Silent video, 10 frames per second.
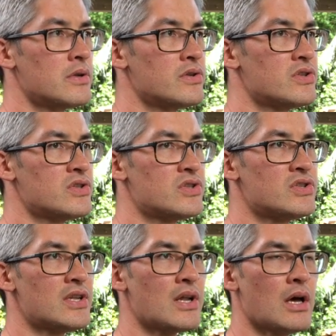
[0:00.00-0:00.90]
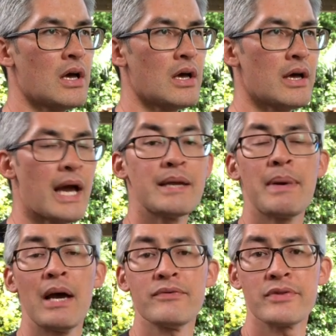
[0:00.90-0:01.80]

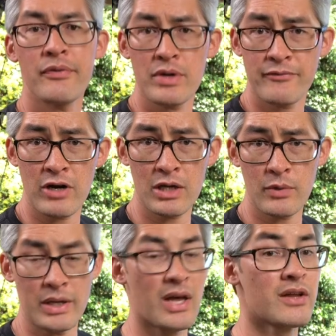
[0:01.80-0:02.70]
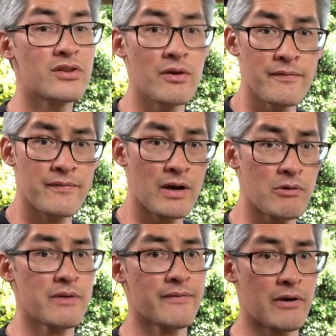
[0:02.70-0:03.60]
£8, 3 for £8. So
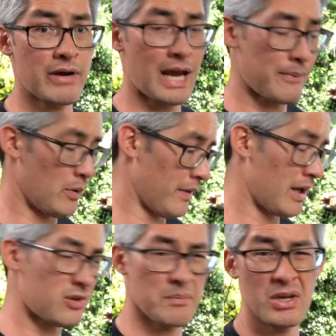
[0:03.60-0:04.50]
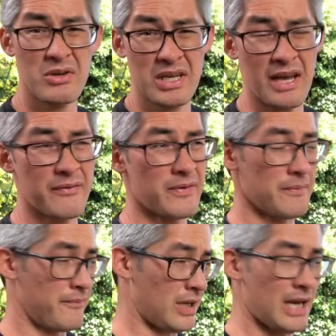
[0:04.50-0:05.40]
very, very happy with that, because I've been looking out for
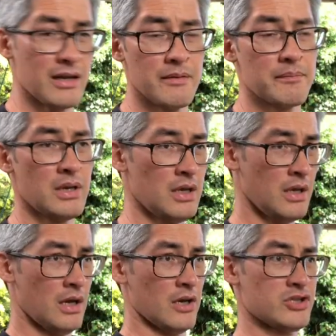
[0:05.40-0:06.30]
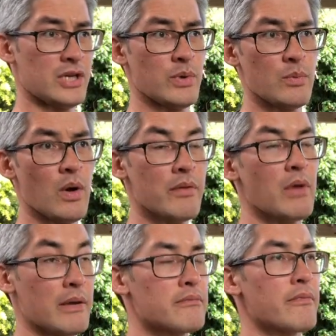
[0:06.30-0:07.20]
getting a genuine one,
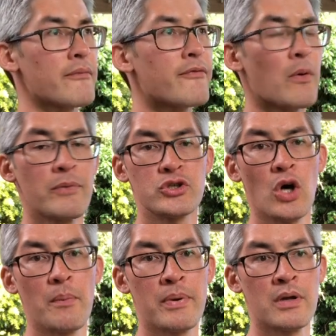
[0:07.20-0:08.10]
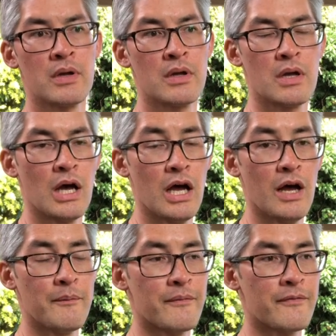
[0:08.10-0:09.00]
like from the shop,
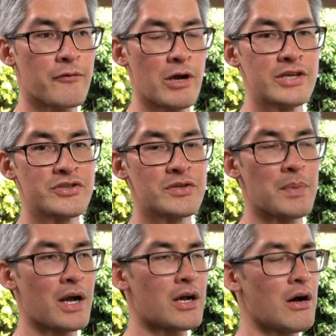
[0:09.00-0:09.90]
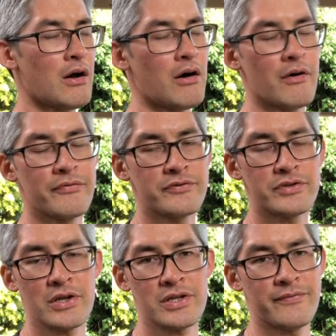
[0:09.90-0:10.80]
for ages, but I can't
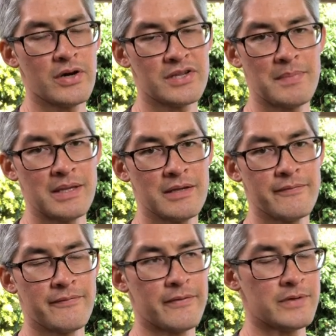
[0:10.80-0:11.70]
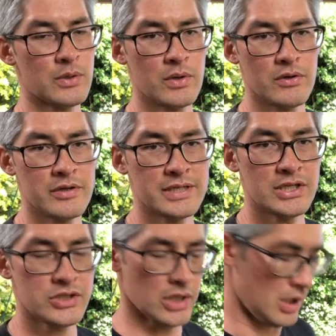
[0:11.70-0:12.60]
justify spending £50 on a
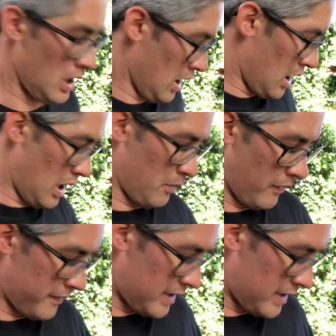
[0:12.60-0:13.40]
t-shirt. With